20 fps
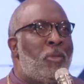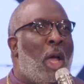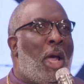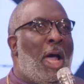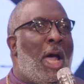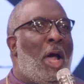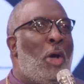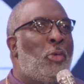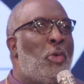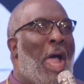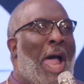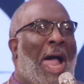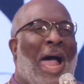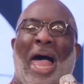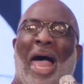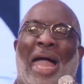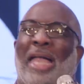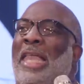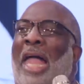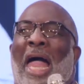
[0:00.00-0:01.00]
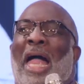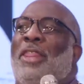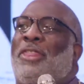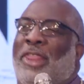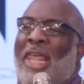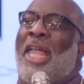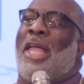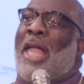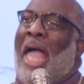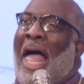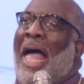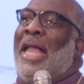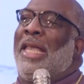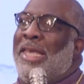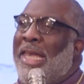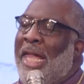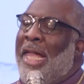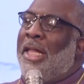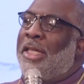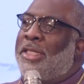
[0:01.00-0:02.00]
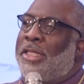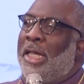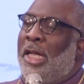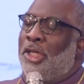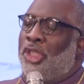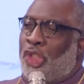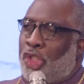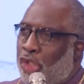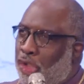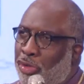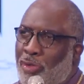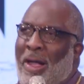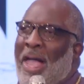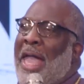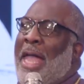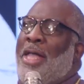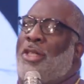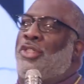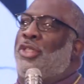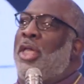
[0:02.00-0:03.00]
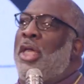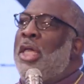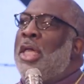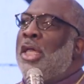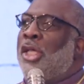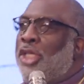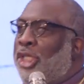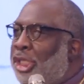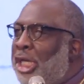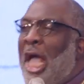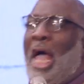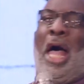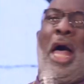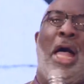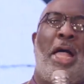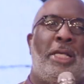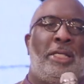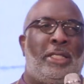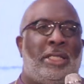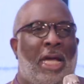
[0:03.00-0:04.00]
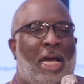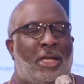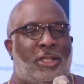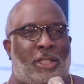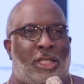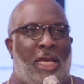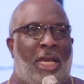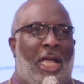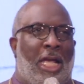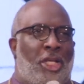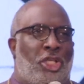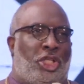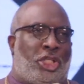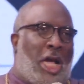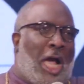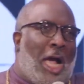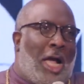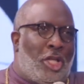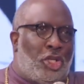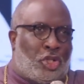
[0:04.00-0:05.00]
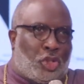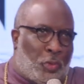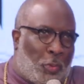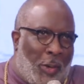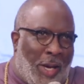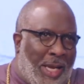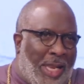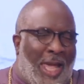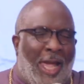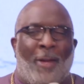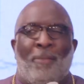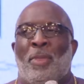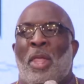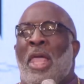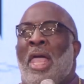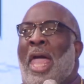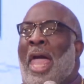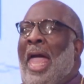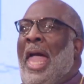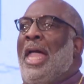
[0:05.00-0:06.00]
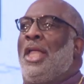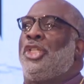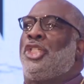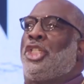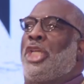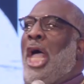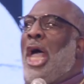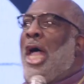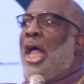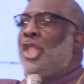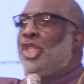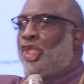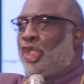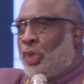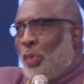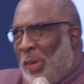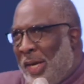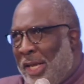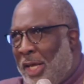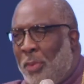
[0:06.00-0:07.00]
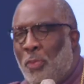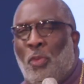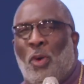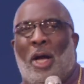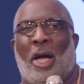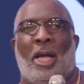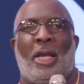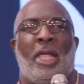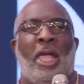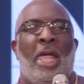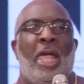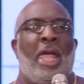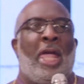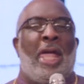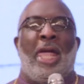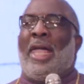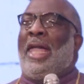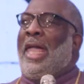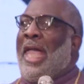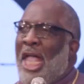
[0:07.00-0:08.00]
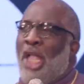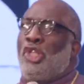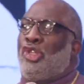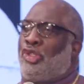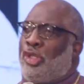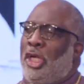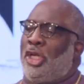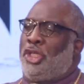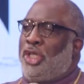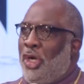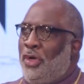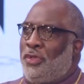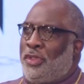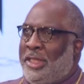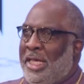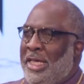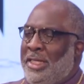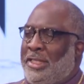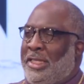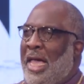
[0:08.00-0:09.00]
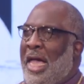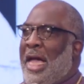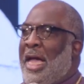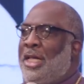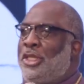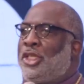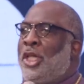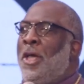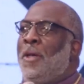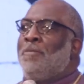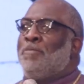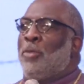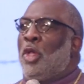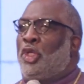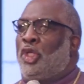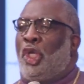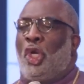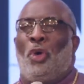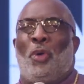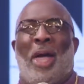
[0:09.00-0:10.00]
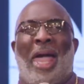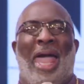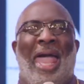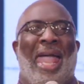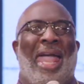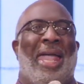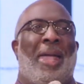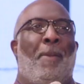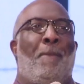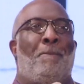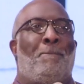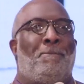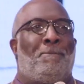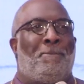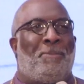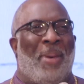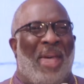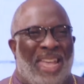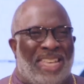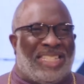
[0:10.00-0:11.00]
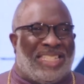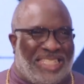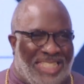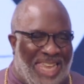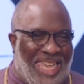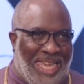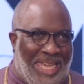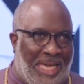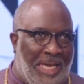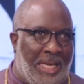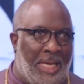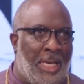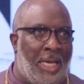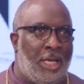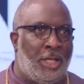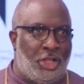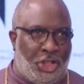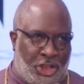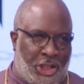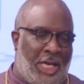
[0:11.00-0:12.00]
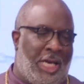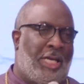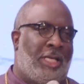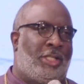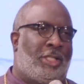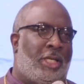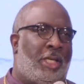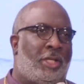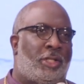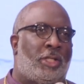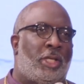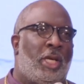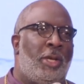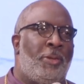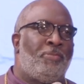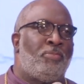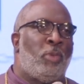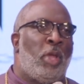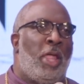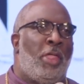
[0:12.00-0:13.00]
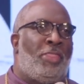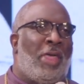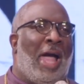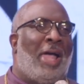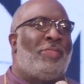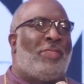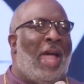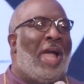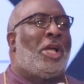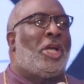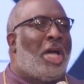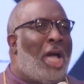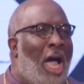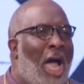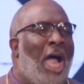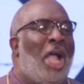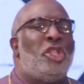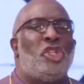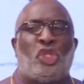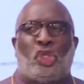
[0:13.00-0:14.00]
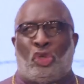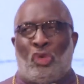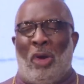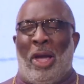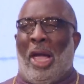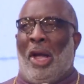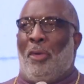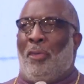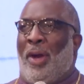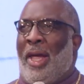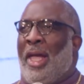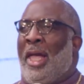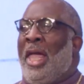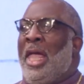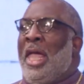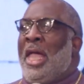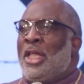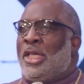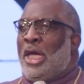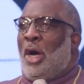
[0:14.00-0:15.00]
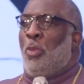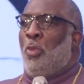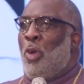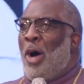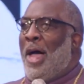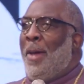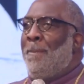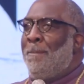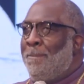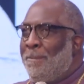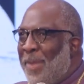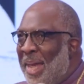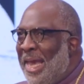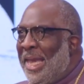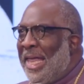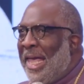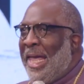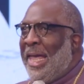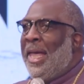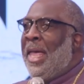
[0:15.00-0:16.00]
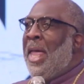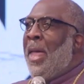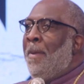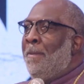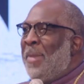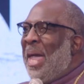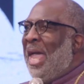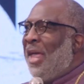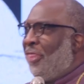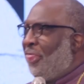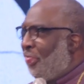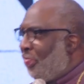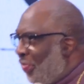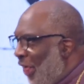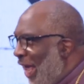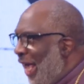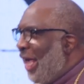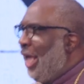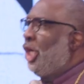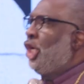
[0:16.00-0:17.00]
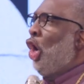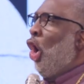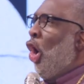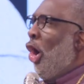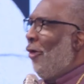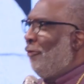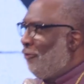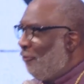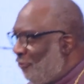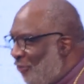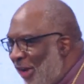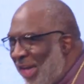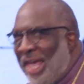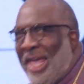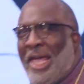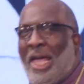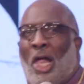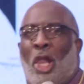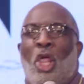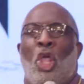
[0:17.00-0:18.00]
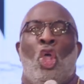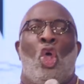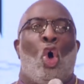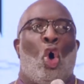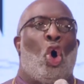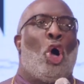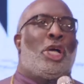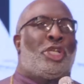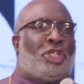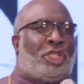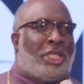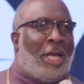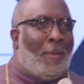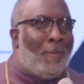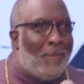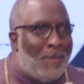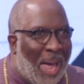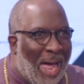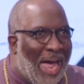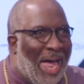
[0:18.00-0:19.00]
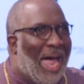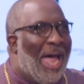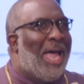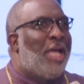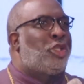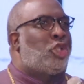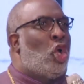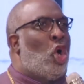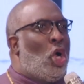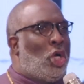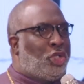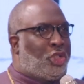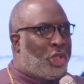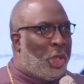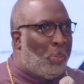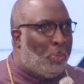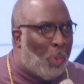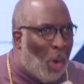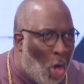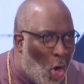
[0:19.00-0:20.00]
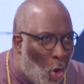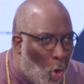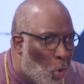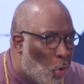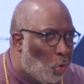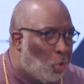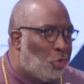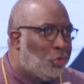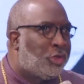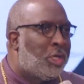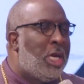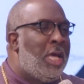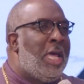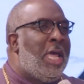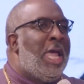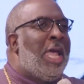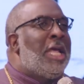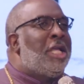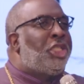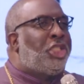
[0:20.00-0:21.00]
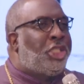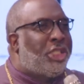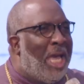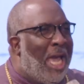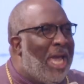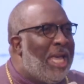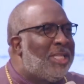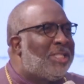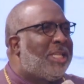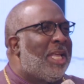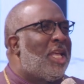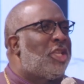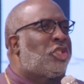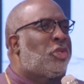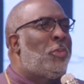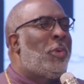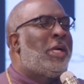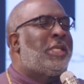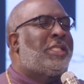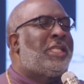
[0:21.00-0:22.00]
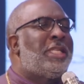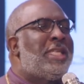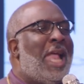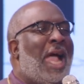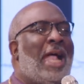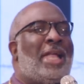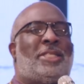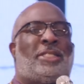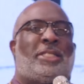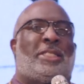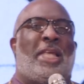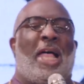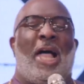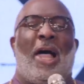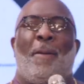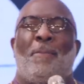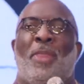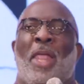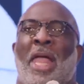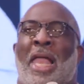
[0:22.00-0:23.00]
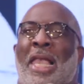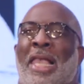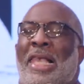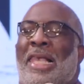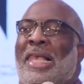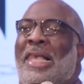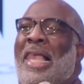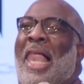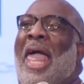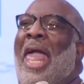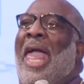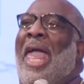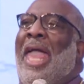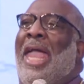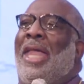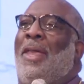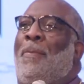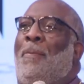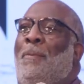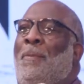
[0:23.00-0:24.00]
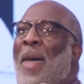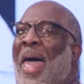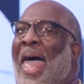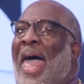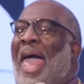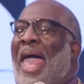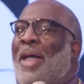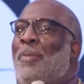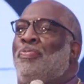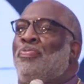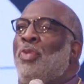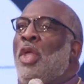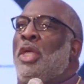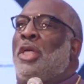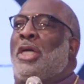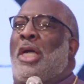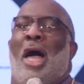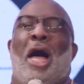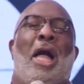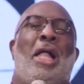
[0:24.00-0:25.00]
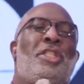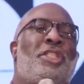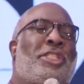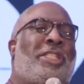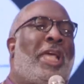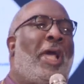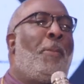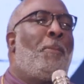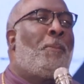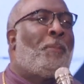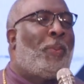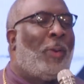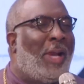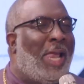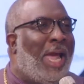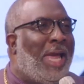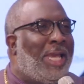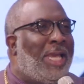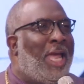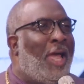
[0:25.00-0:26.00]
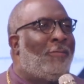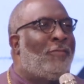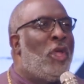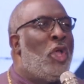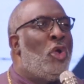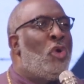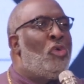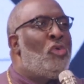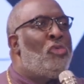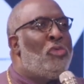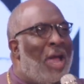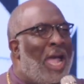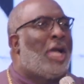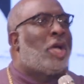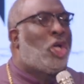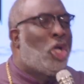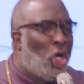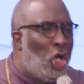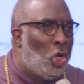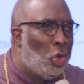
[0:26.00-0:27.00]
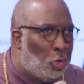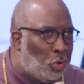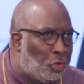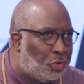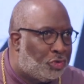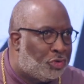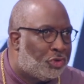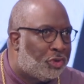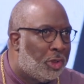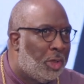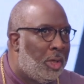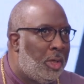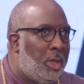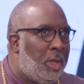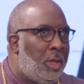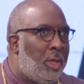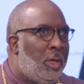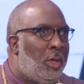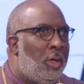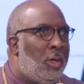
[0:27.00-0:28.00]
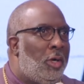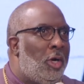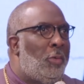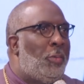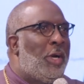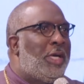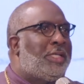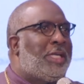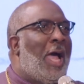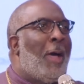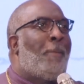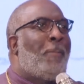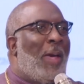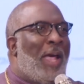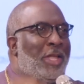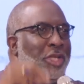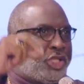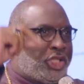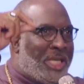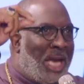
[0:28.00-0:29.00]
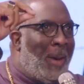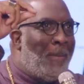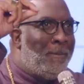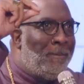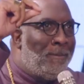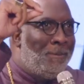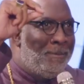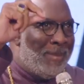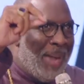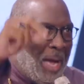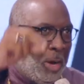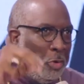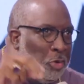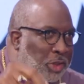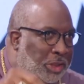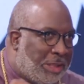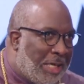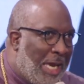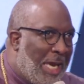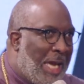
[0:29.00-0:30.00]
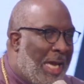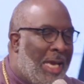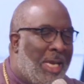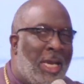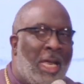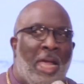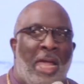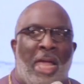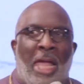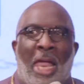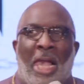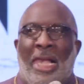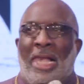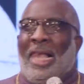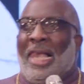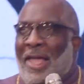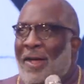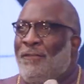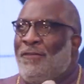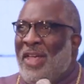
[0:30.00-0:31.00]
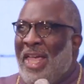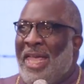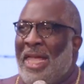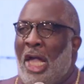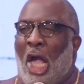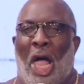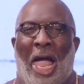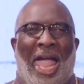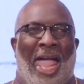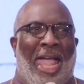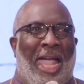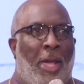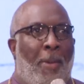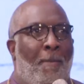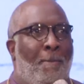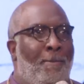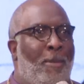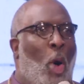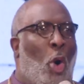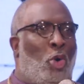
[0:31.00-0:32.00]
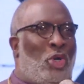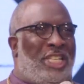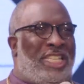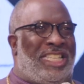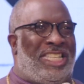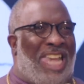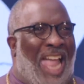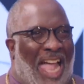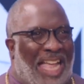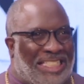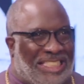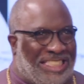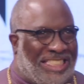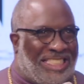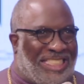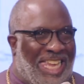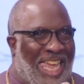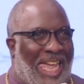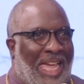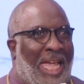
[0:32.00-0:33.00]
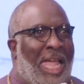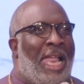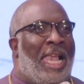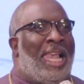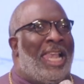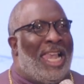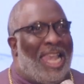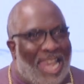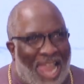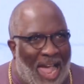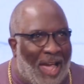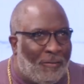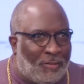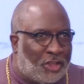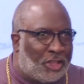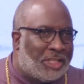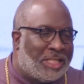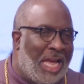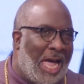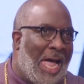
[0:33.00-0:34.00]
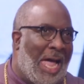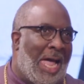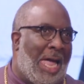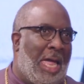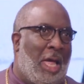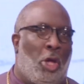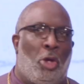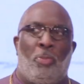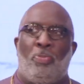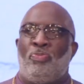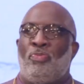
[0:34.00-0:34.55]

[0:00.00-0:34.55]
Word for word: Uh, I, I think I need to stress, John does it in John twenty and John twenty-one. He introduces us to a busy Jesus, that, that contrary to what many may think or feel or surmise or suppose, Jesus was not some laid-back, contemplative recluse who was up in some mountain living a monastic lifestyle.